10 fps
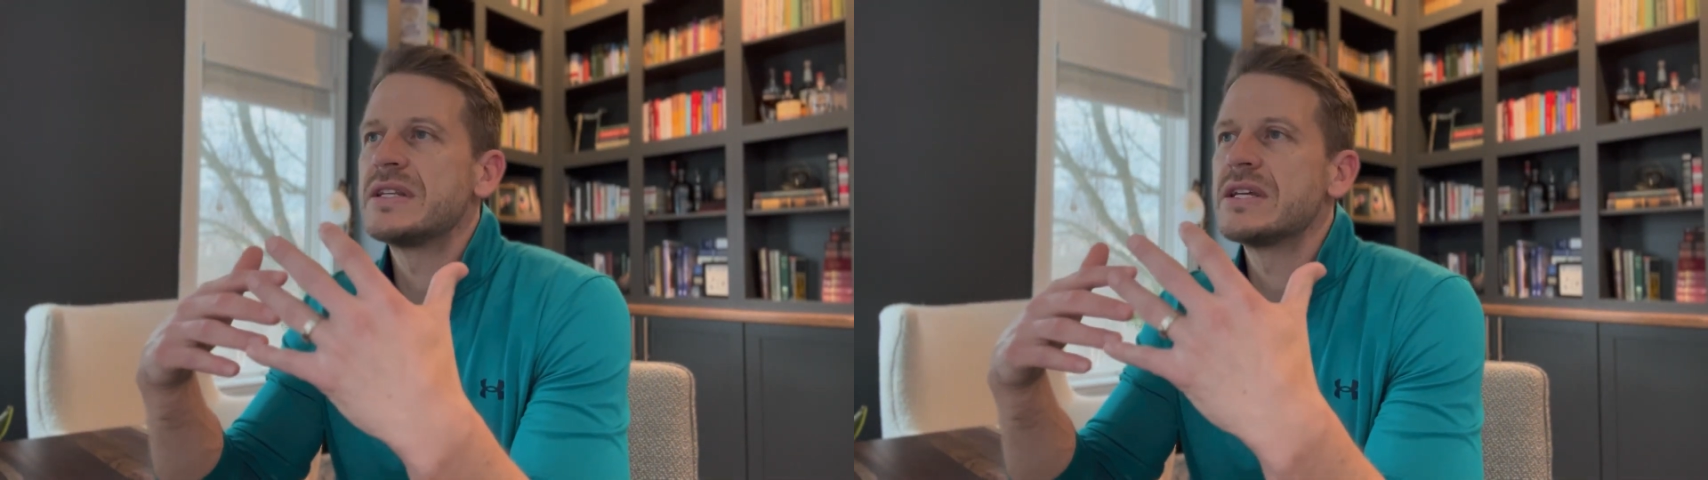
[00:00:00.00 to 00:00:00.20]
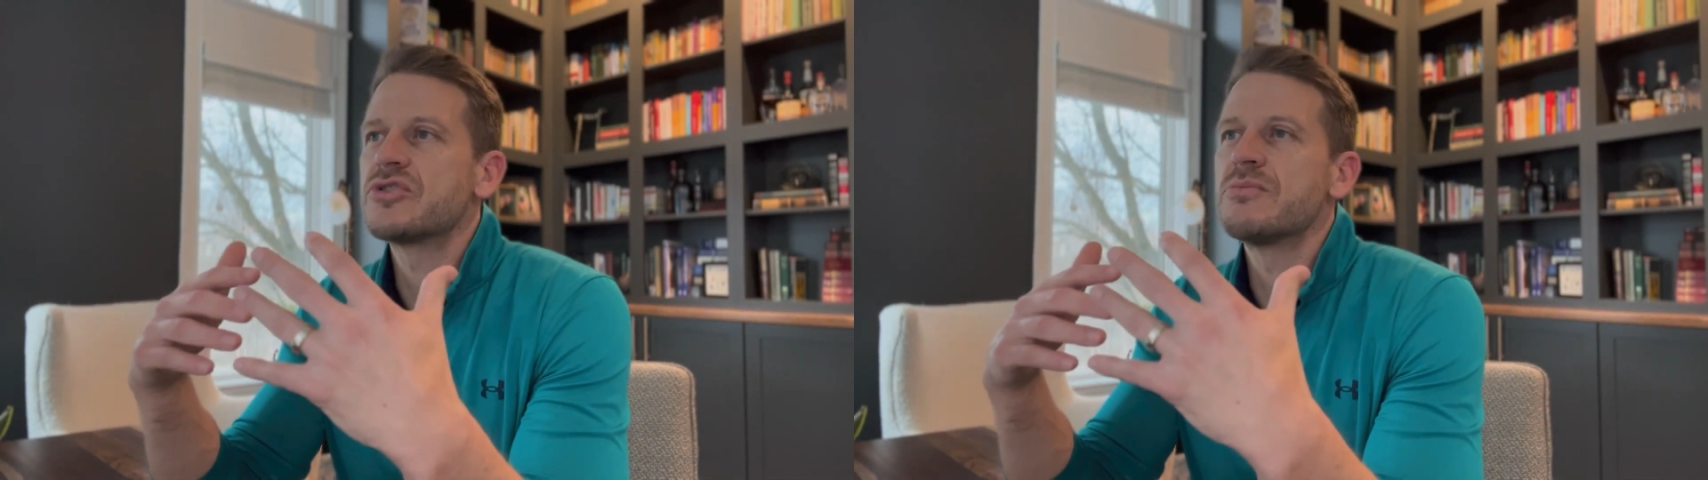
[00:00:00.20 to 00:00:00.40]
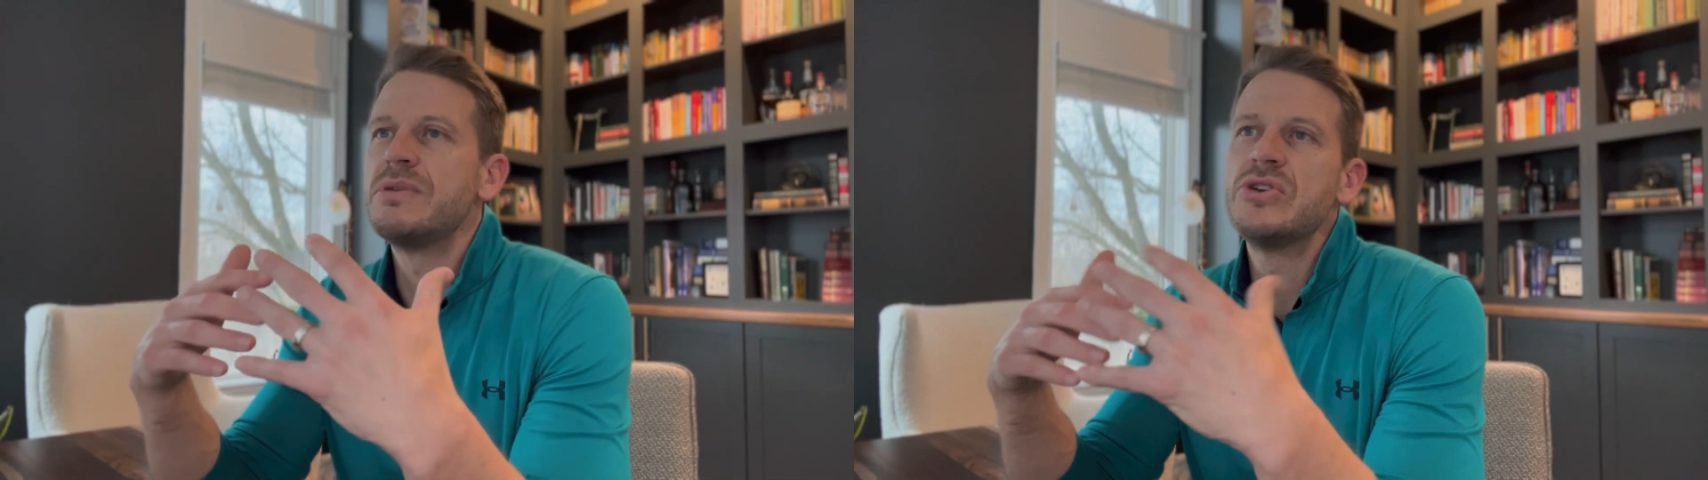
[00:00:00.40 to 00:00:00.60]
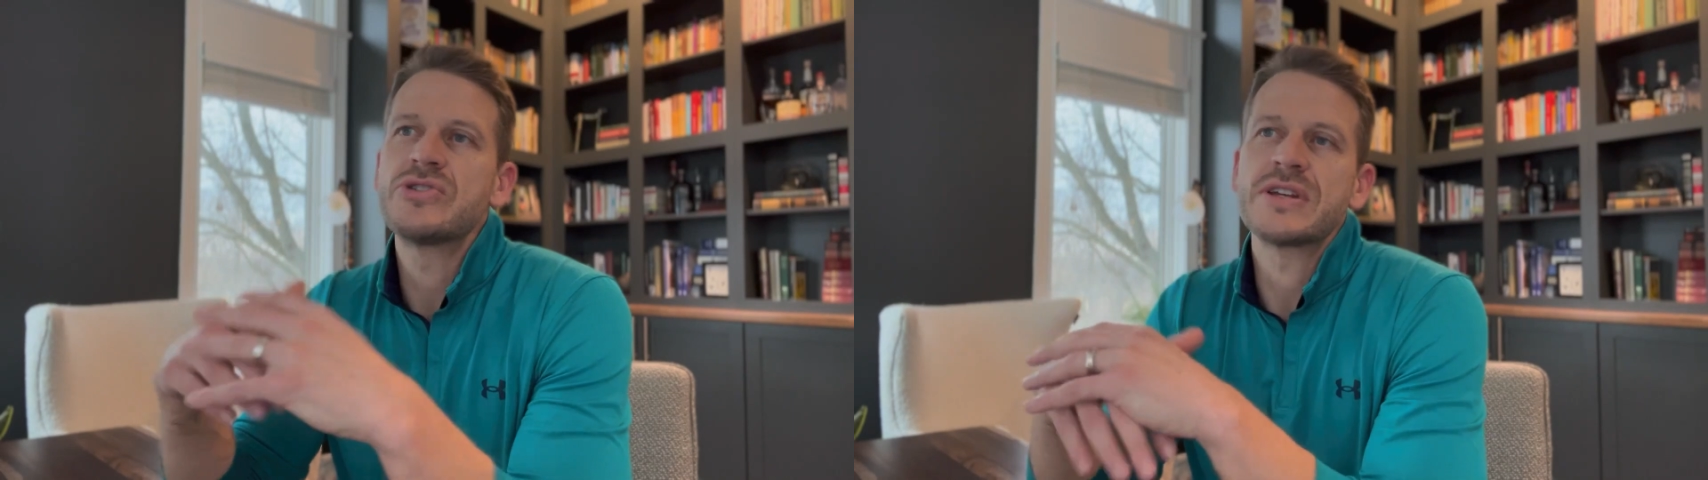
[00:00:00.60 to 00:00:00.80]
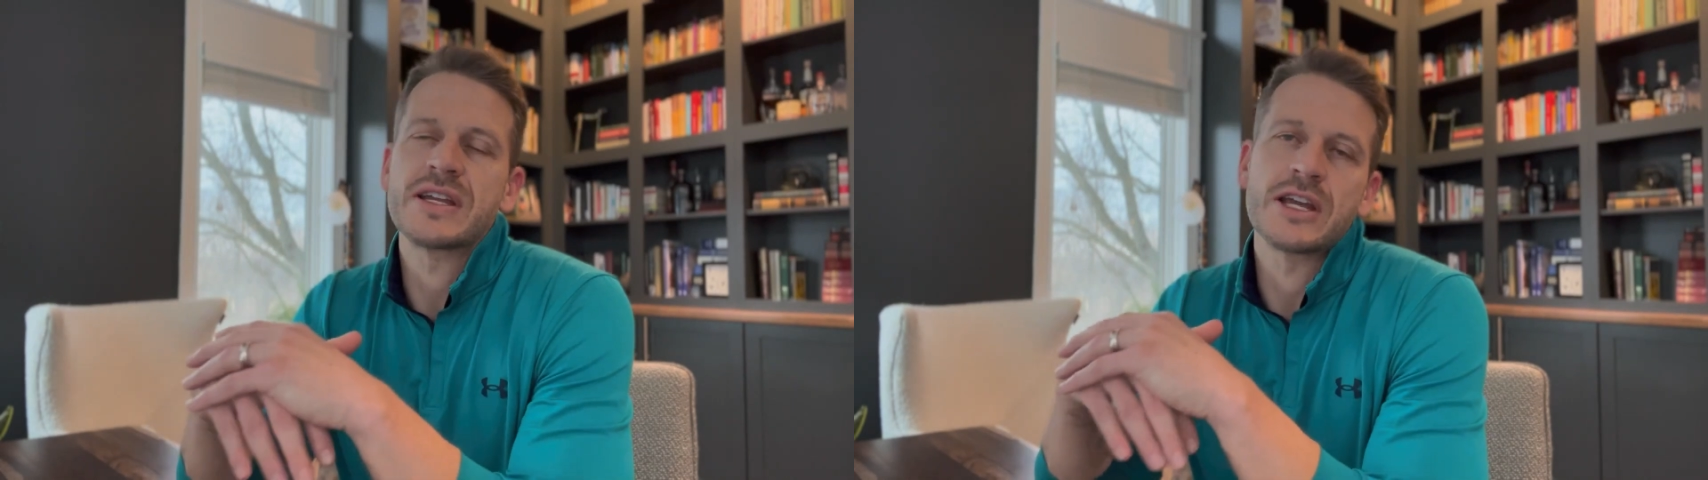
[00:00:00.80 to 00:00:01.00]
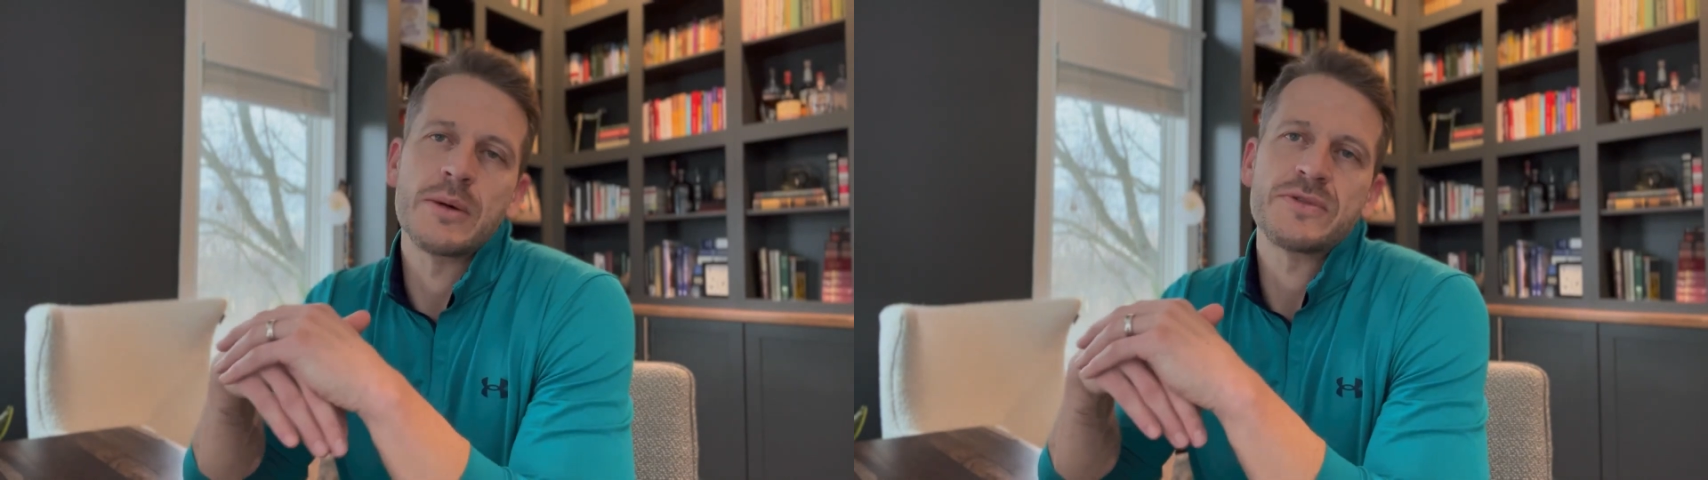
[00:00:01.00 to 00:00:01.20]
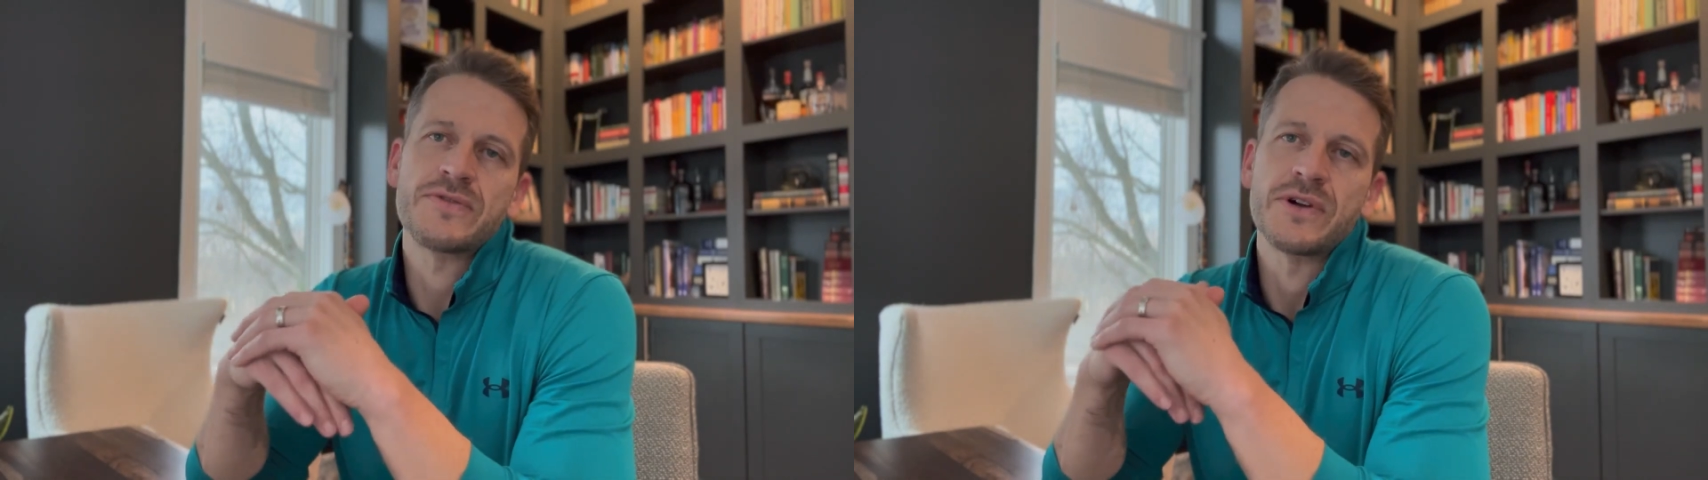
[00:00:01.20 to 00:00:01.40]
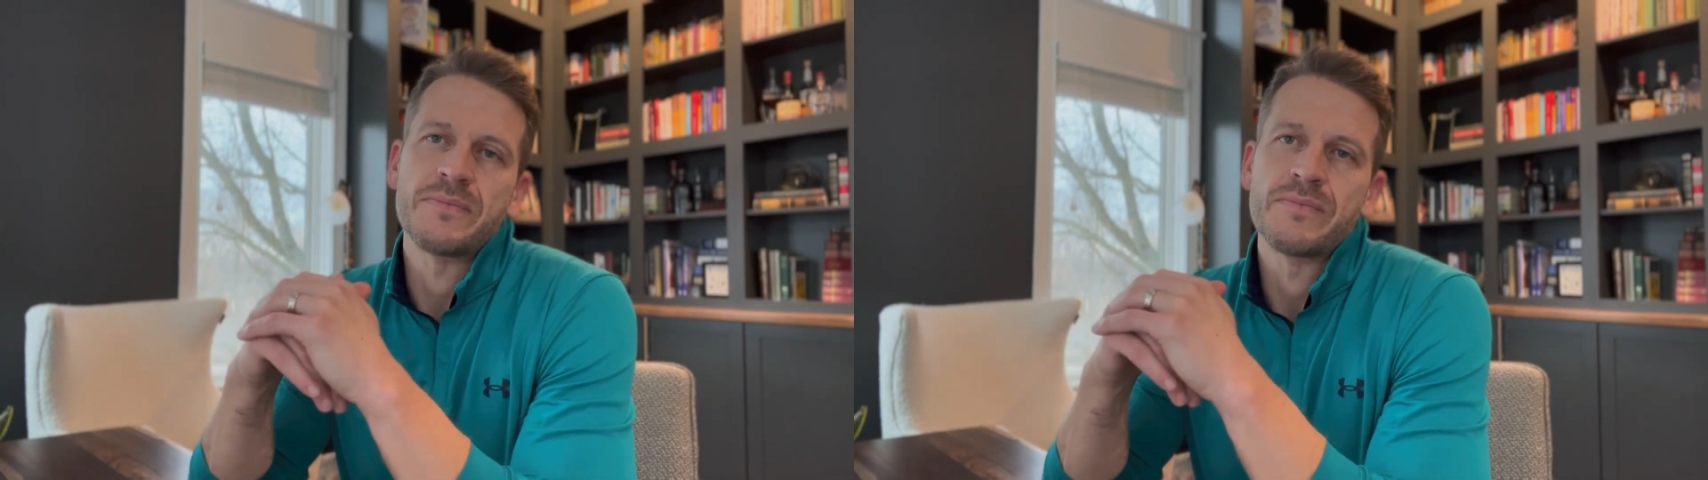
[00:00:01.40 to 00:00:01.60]
distribution it comes
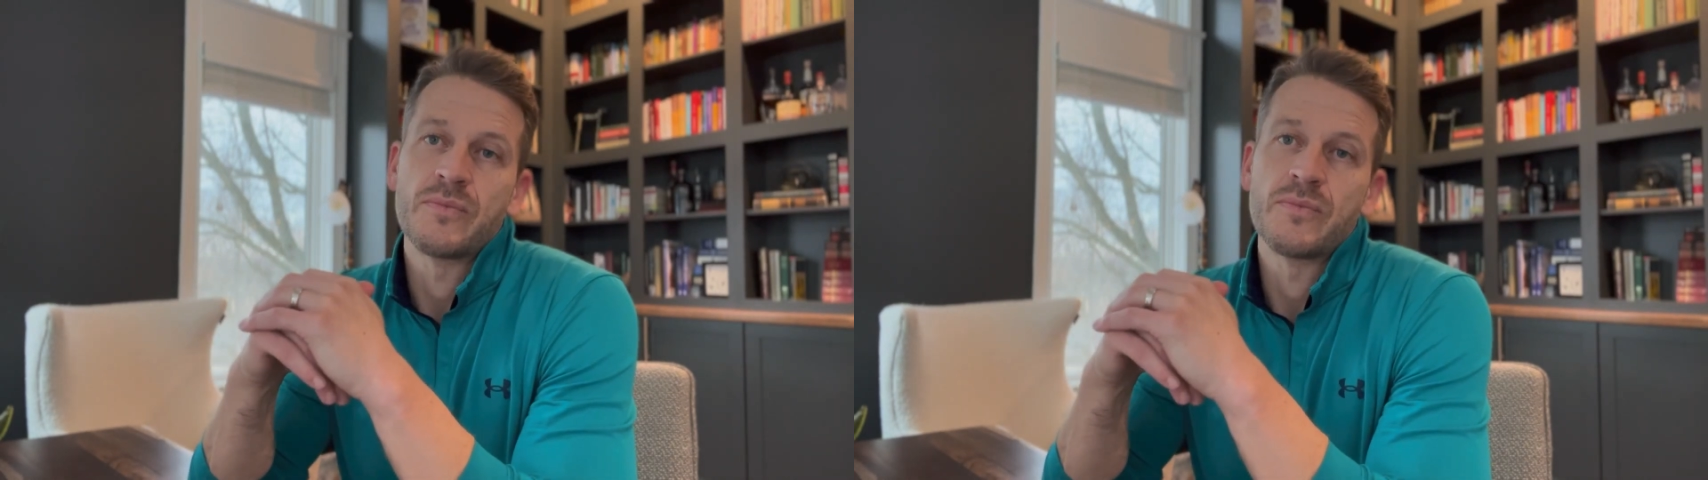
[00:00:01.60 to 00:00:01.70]
from?